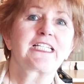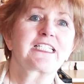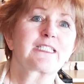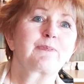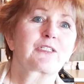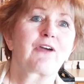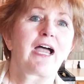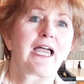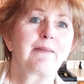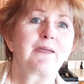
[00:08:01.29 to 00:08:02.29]
click
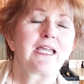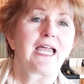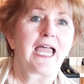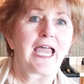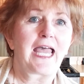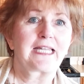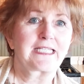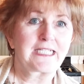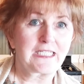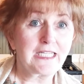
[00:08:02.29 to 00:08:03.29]
subscribe
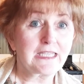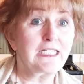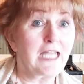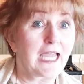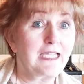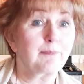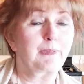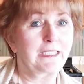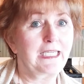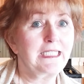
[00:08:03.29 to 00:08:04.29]
and click the like,
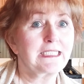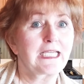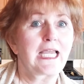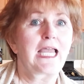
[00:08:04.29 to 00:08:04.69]
please.